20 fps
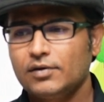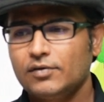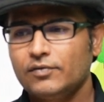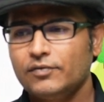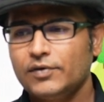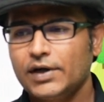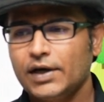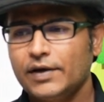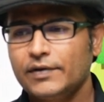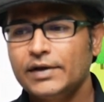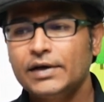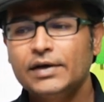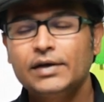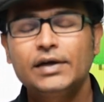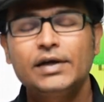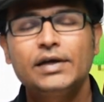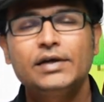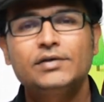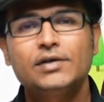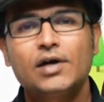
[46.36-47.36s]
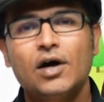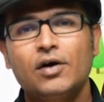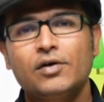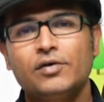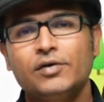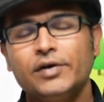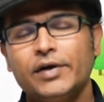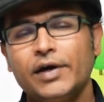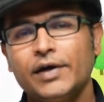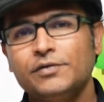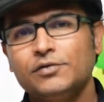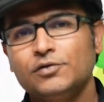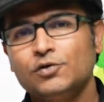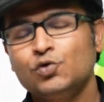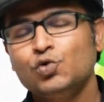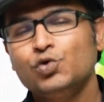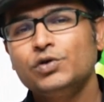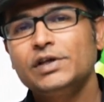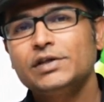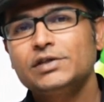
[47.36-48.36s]
we can increase, or you can
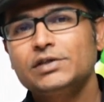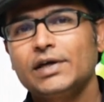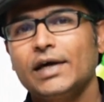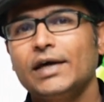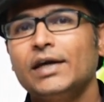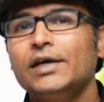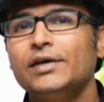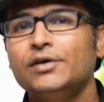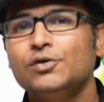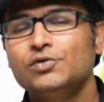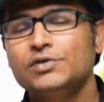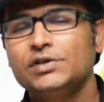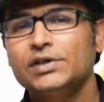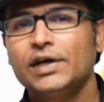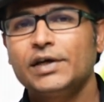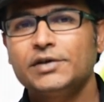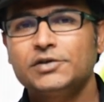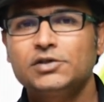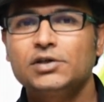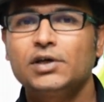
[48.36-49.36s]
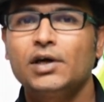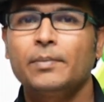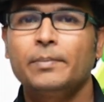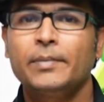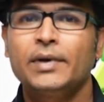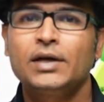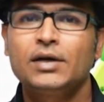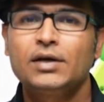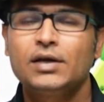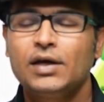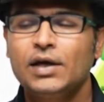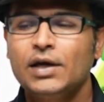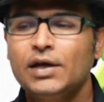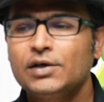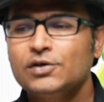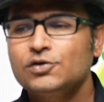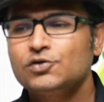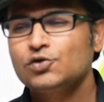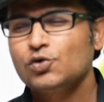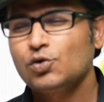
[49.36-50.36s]
do the styling using HTML.
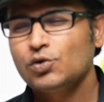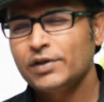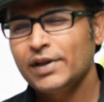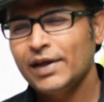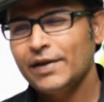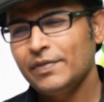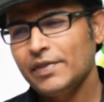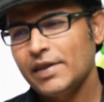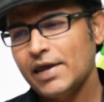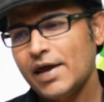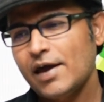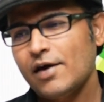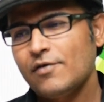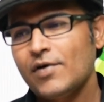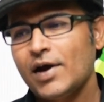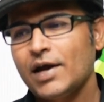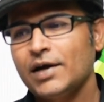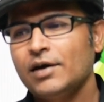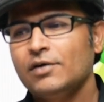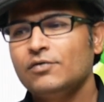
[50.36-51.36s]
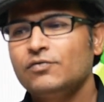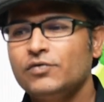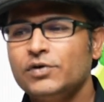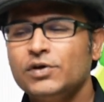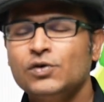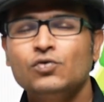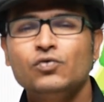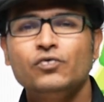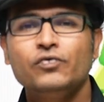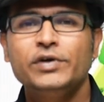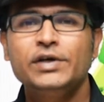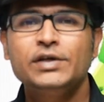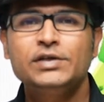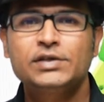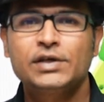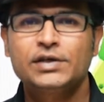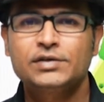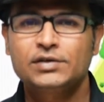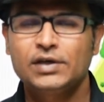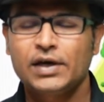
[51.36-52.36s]
So then they have added few
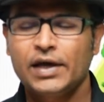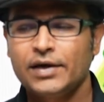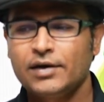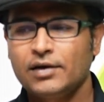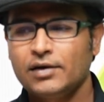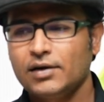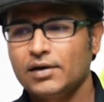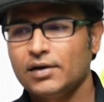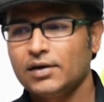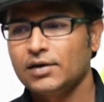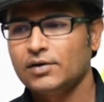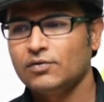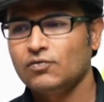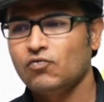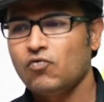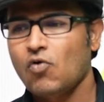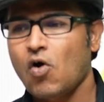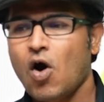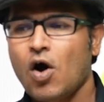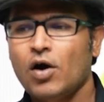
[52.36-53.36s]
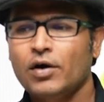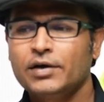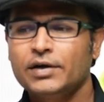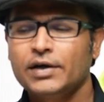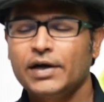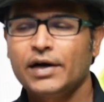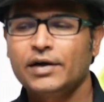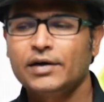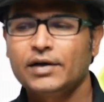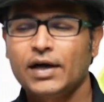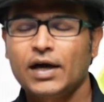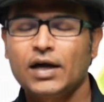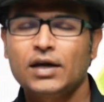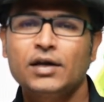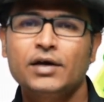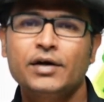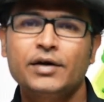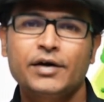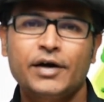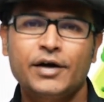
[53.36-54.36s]
features like font and
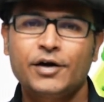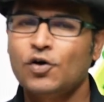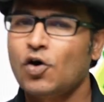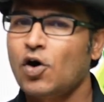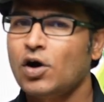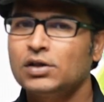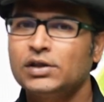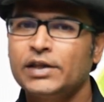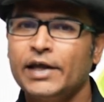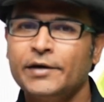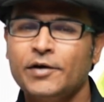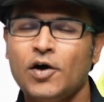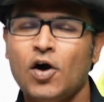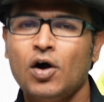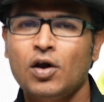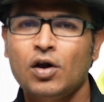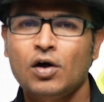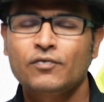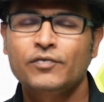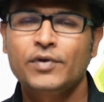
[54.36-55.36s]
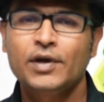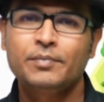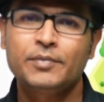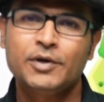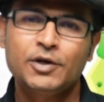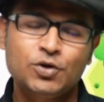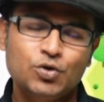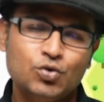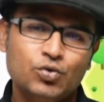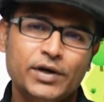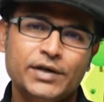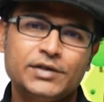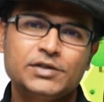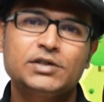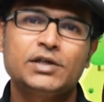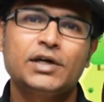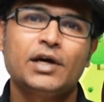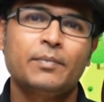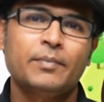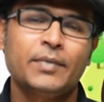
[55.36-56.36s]
color and all of them into
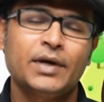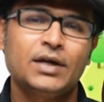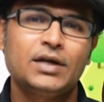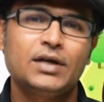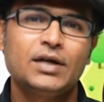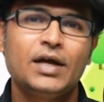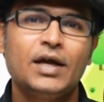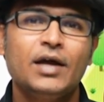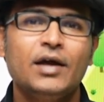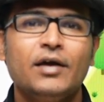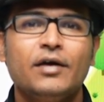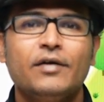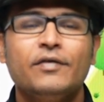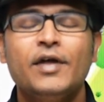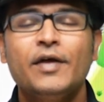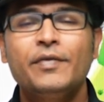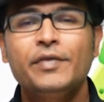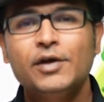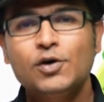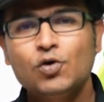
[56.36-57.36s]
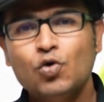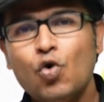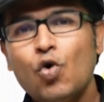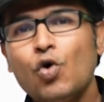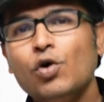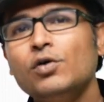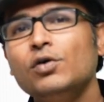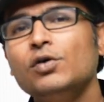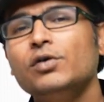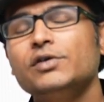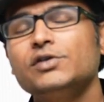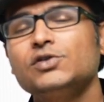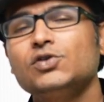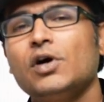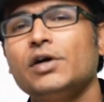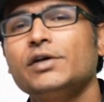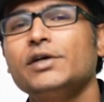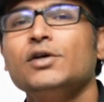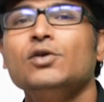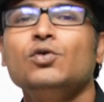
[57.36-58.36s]
HTML. Then the code
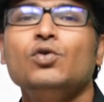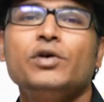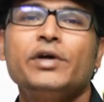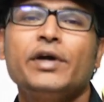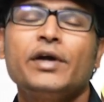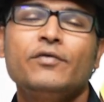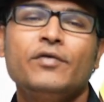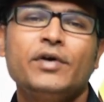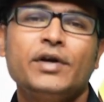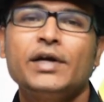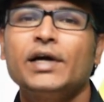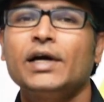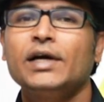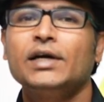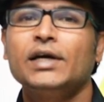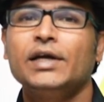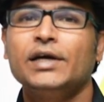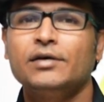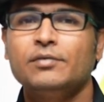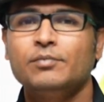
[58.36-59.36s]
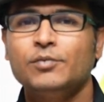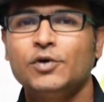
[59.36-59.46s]
started looking very ugly,